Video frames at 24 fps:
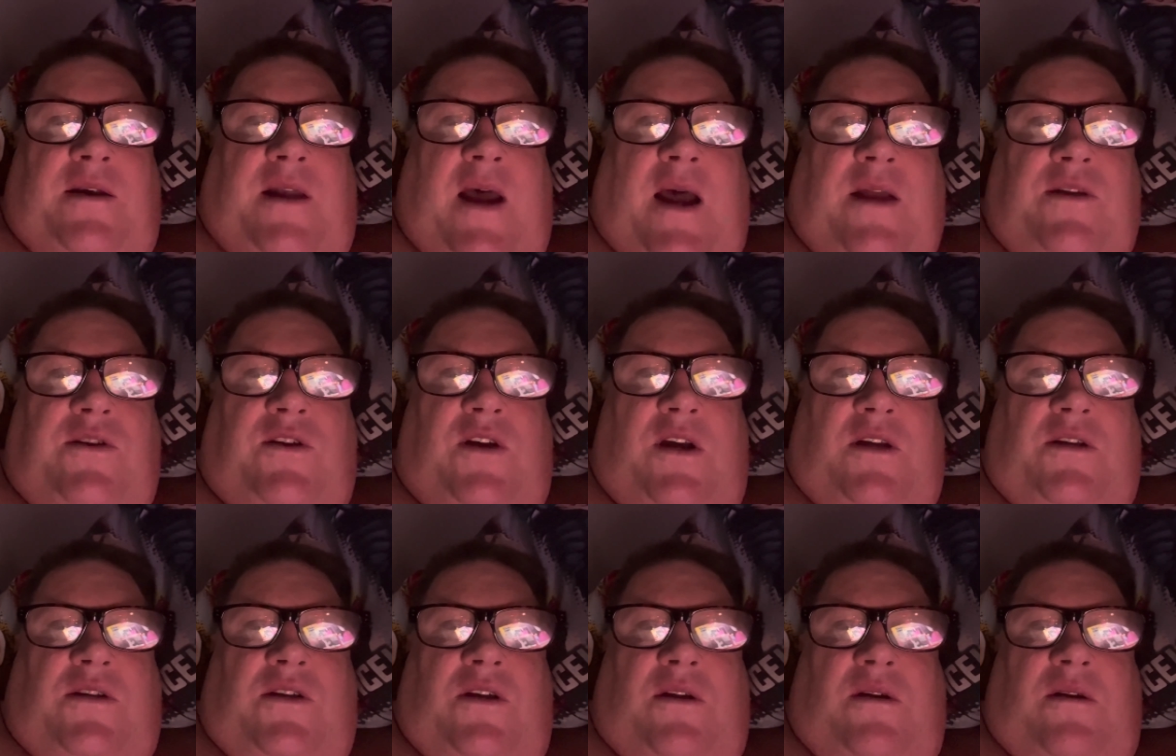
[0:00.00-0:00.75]
Dad
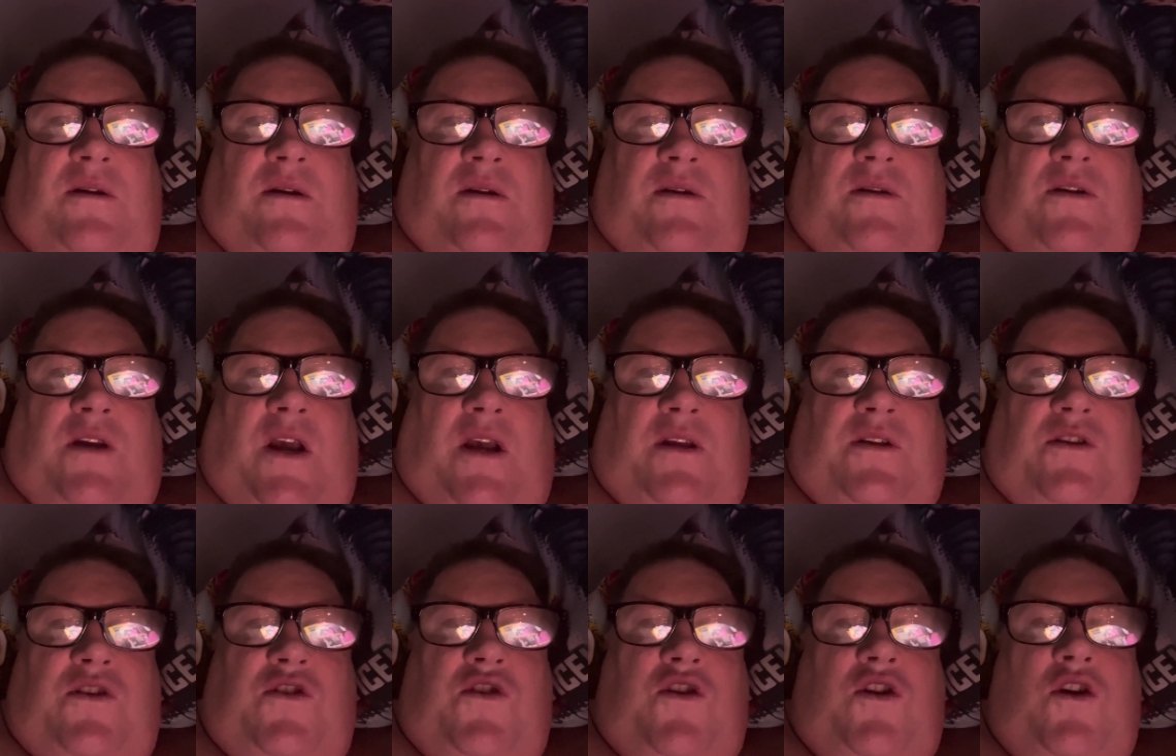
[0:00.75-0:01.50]

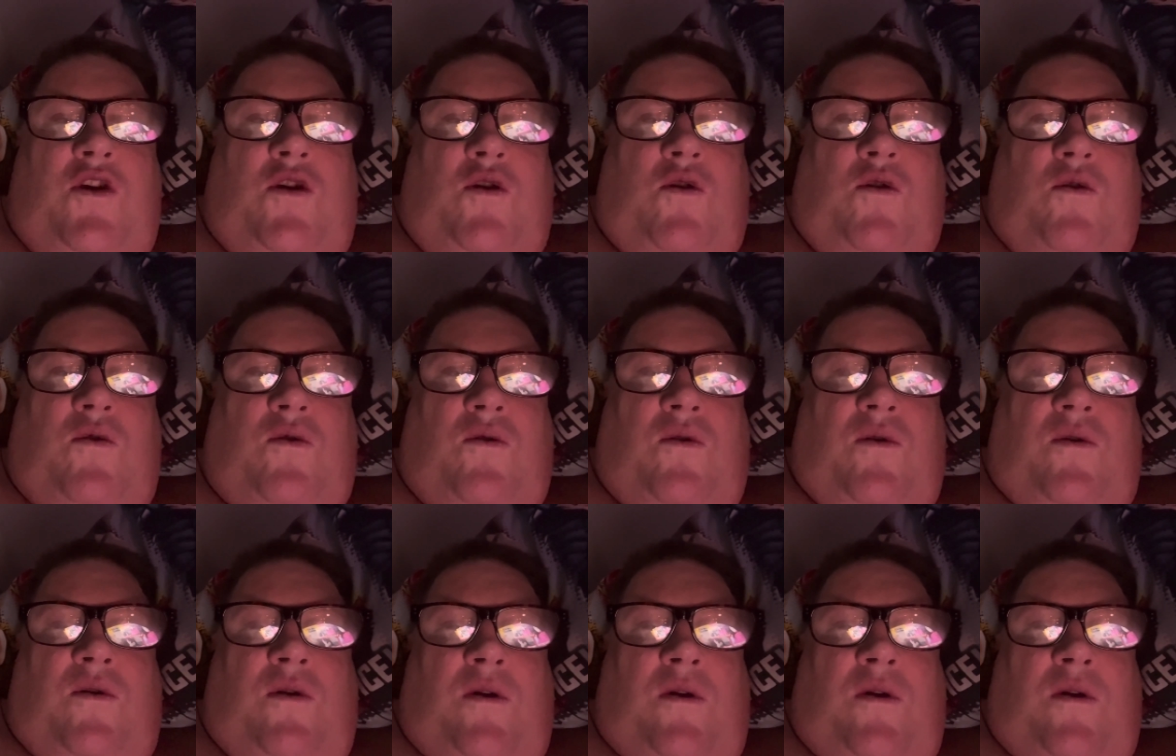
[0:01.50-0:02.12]
just knew